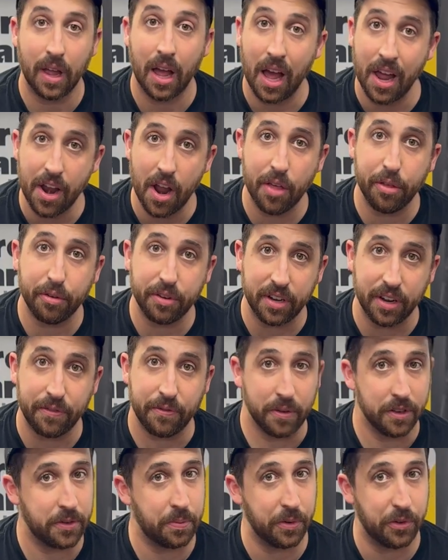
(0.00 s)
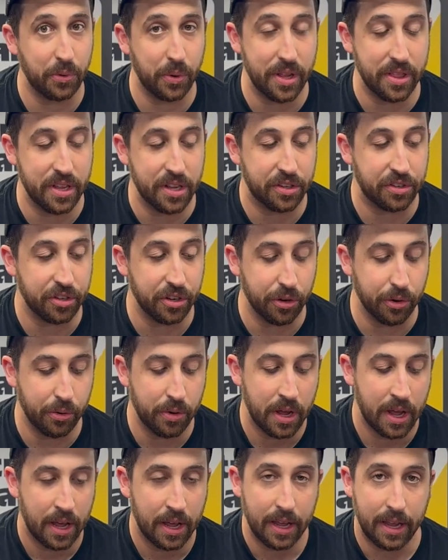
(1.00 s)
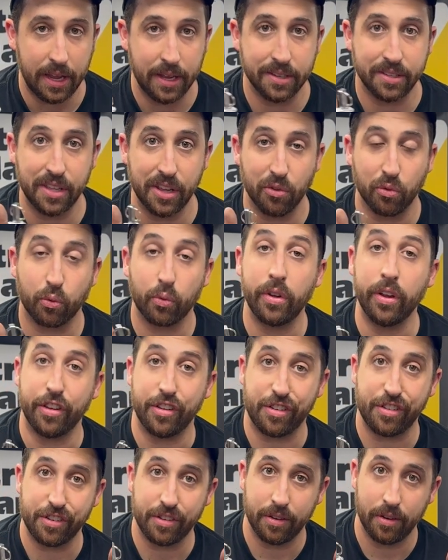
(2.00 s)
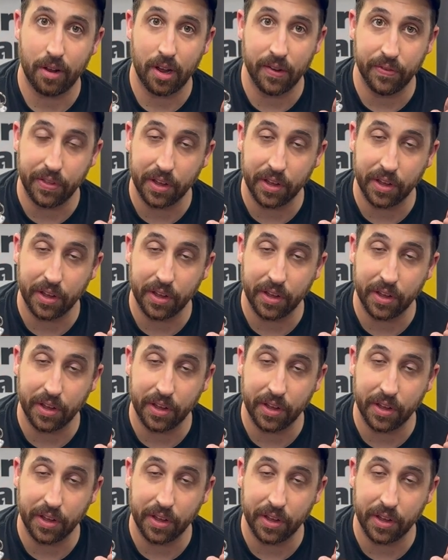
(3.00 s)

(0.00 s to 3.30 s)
Another difference between these two is the reach of the